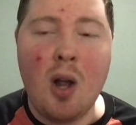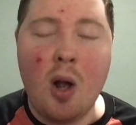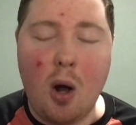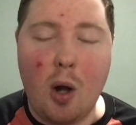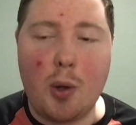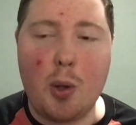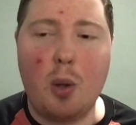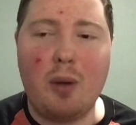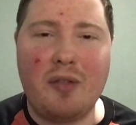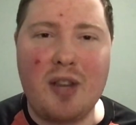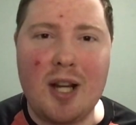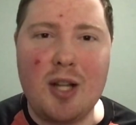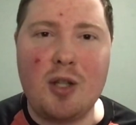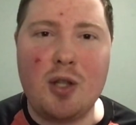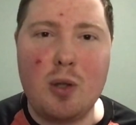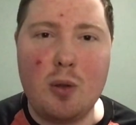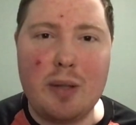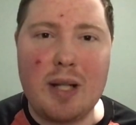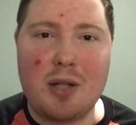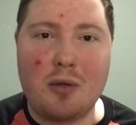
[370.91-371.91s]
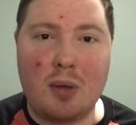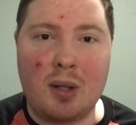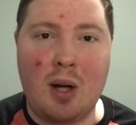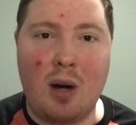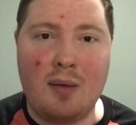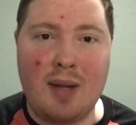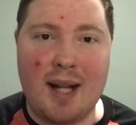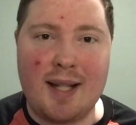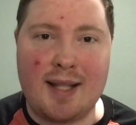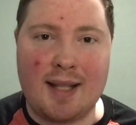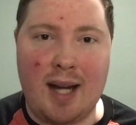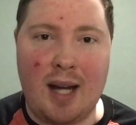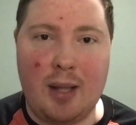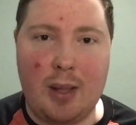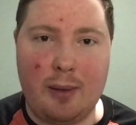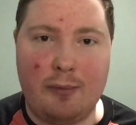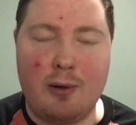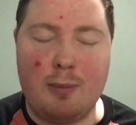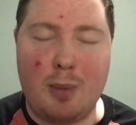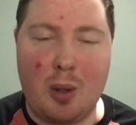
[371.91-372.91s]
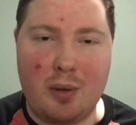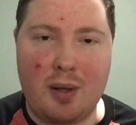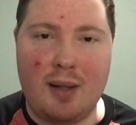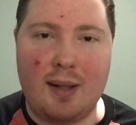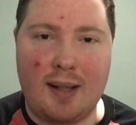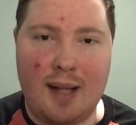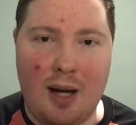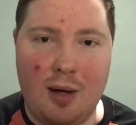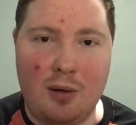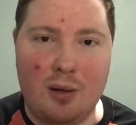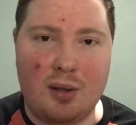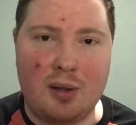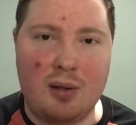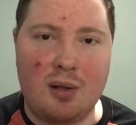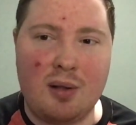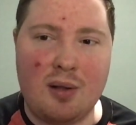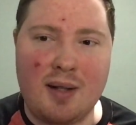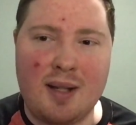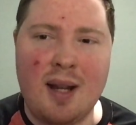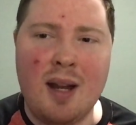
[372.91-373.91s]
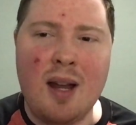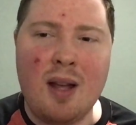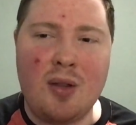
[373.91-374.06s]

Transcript: Although if they do disregard that scaling for both of the characters,